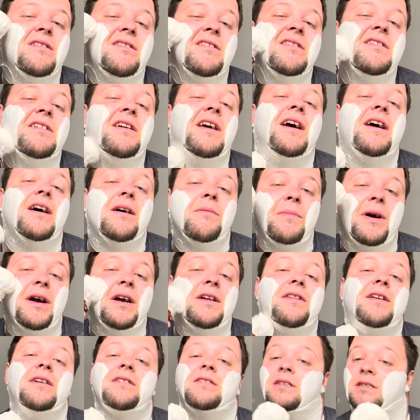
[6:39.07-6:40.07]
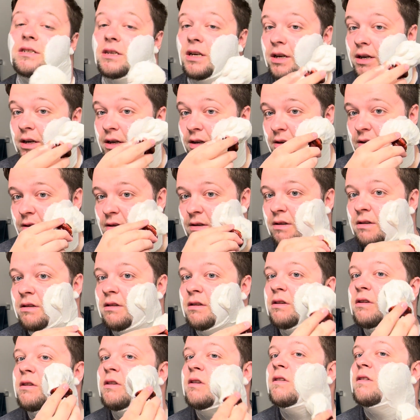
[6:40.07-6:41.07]
Yeah, man, this is a
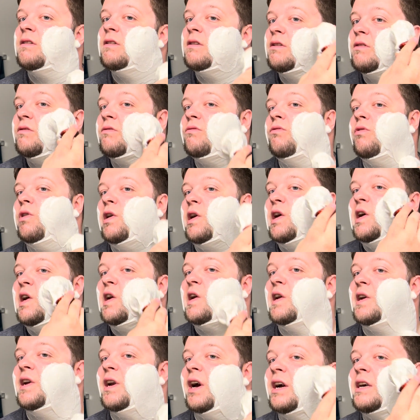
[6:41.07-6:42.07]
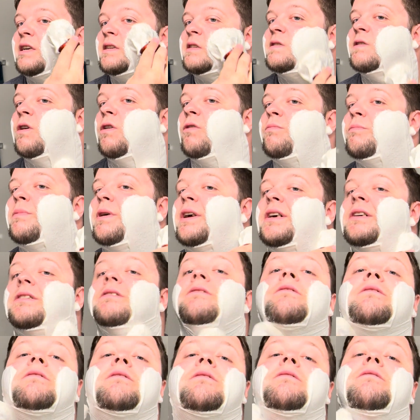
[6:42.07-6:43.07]
really nice soap
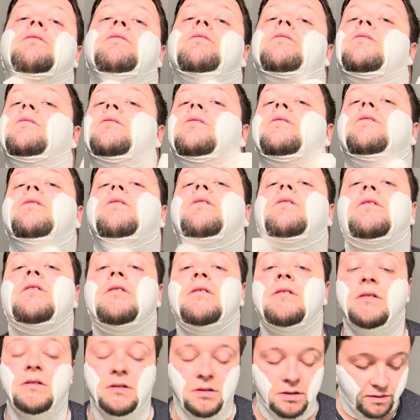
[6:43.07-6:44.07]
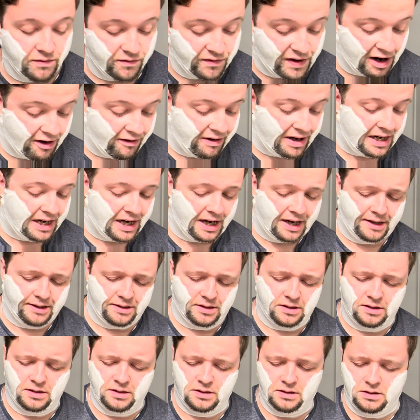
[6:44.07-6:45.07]
base. Very
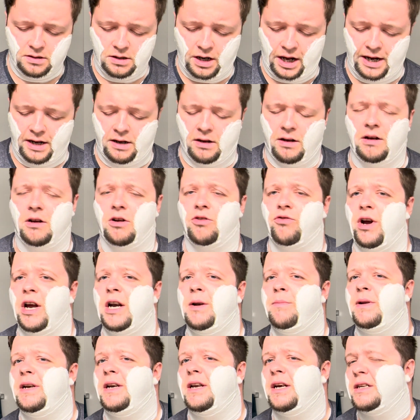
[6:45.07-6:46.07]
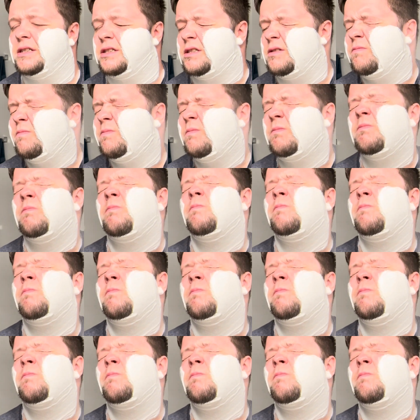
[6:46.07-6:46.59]
dense, like incredibly dense.